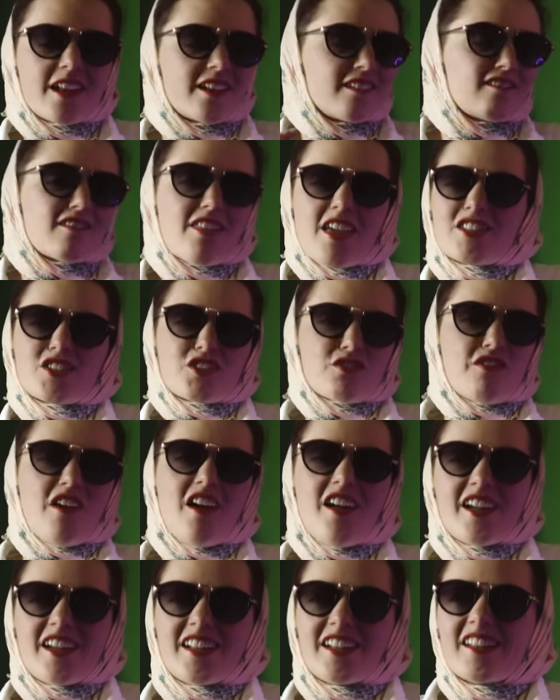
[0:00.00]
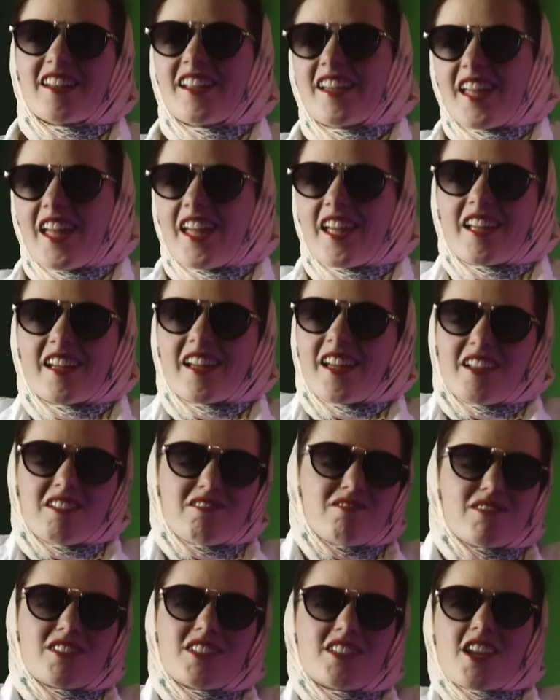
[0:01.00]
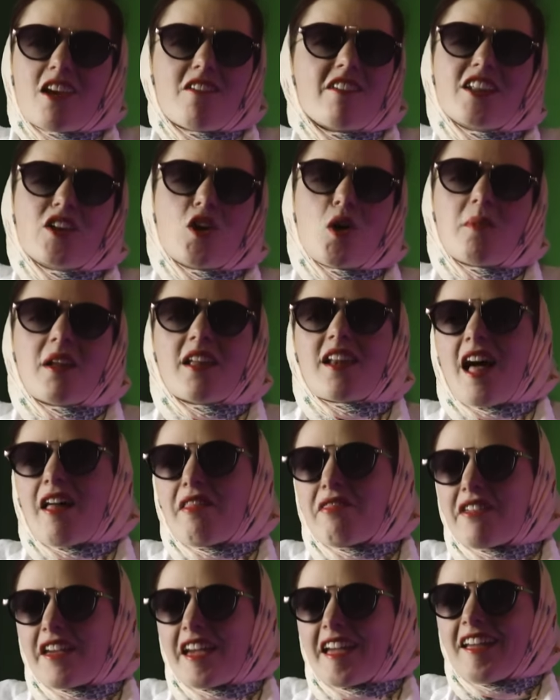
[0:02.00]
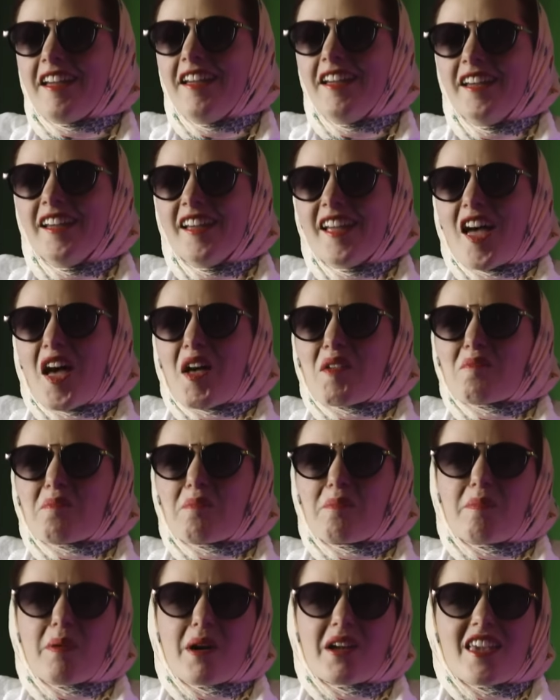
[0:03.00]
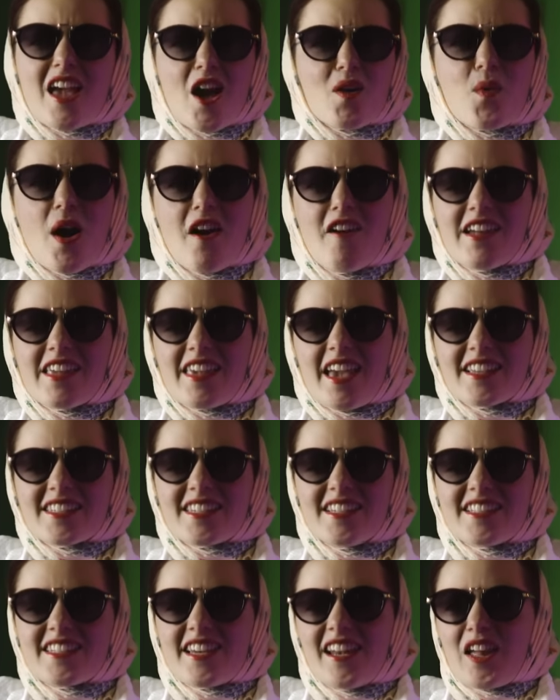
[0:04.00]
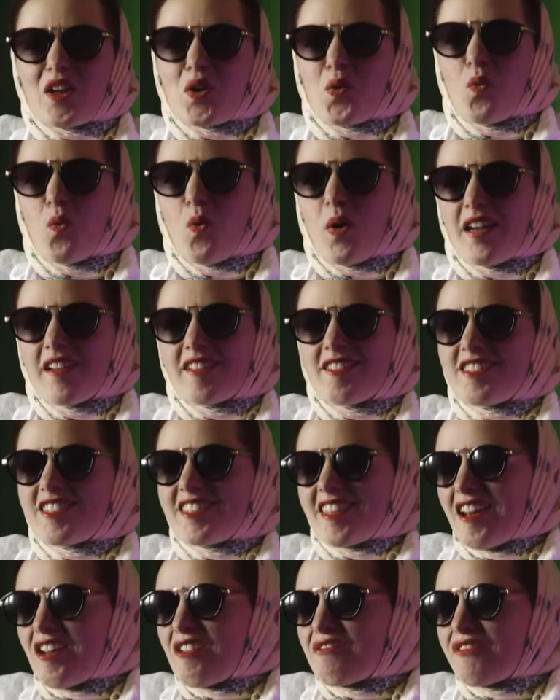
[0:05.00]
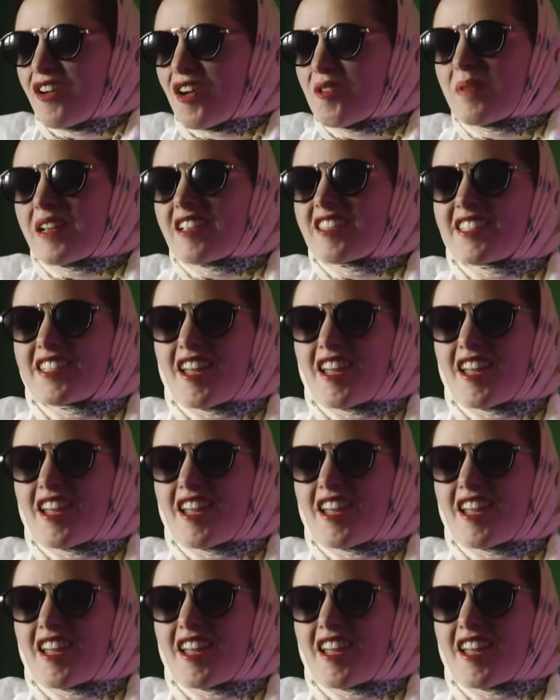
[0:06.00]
and that's fine uh, and totally normal and healthy. Um, but yeah, where it gets into like weird xenophobic